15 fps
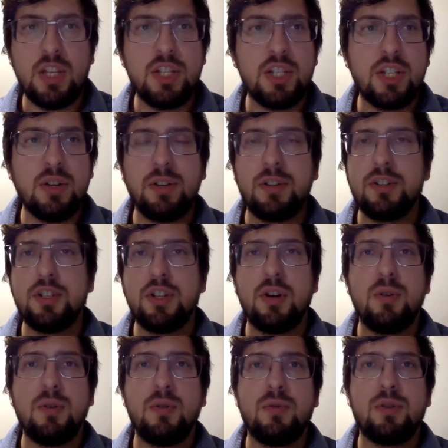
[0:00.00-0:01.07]
So there's
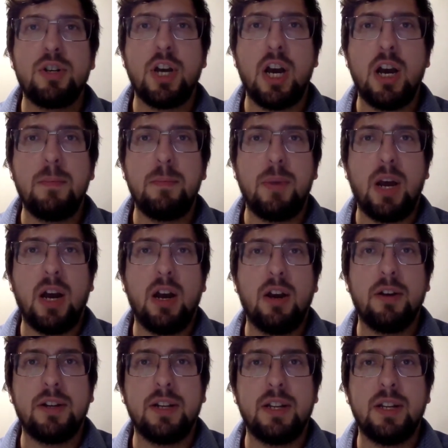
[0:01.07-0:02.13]
no top,
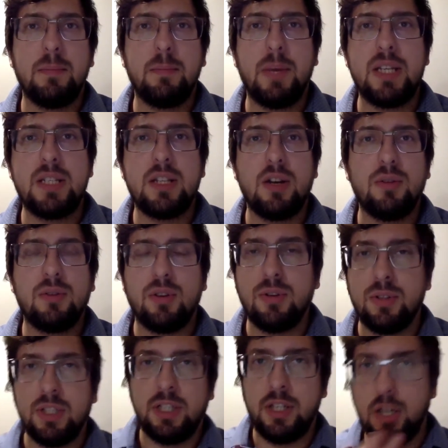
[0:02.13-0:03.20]
heart, and base notes,
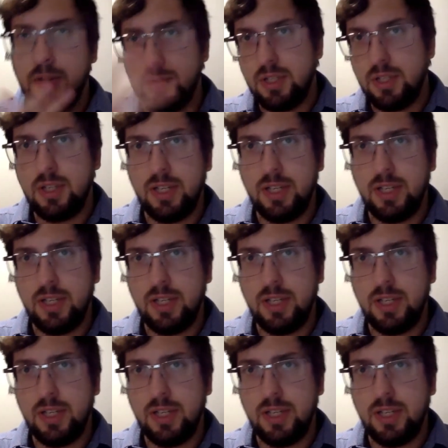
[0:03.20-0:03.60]
only notes